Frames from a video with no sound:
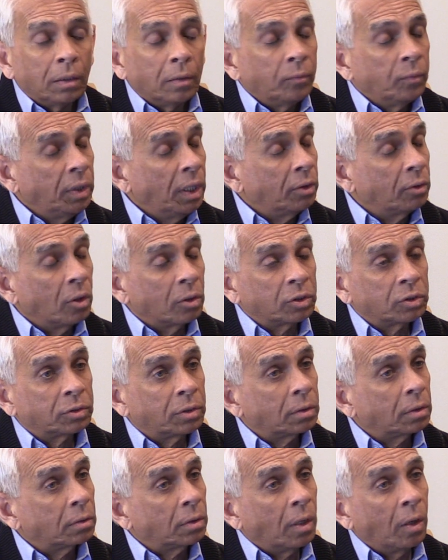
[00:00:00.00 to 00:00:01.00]
we are not
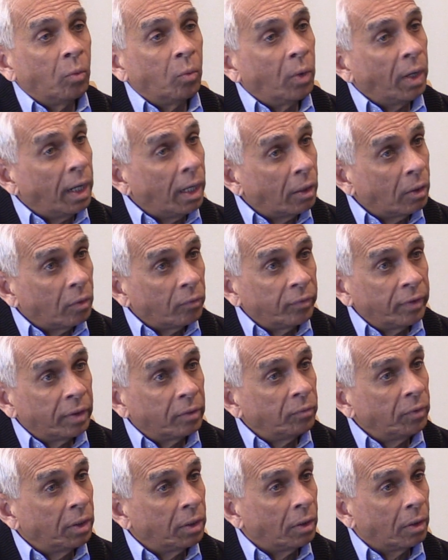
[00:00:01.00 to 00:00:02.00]
aware of
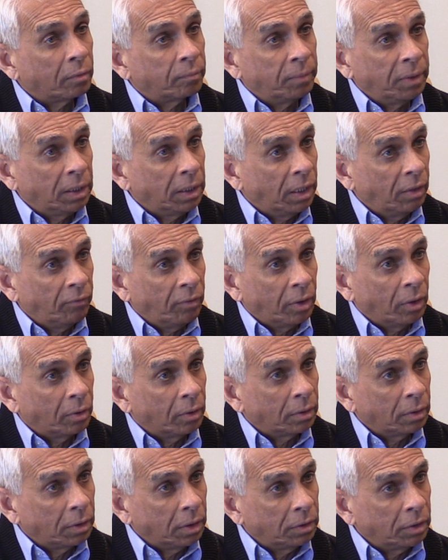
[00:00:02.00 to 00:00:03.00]
it. We are not being
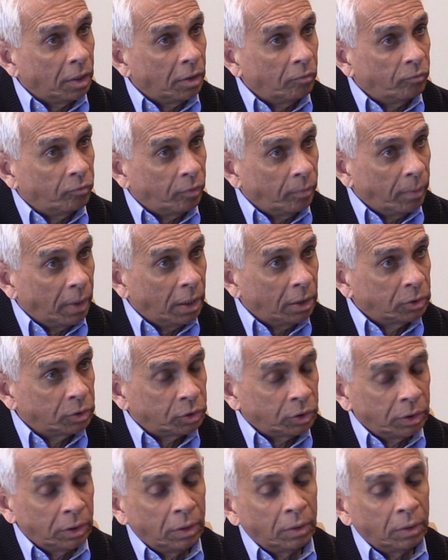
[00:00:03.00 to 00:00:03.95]
given the information.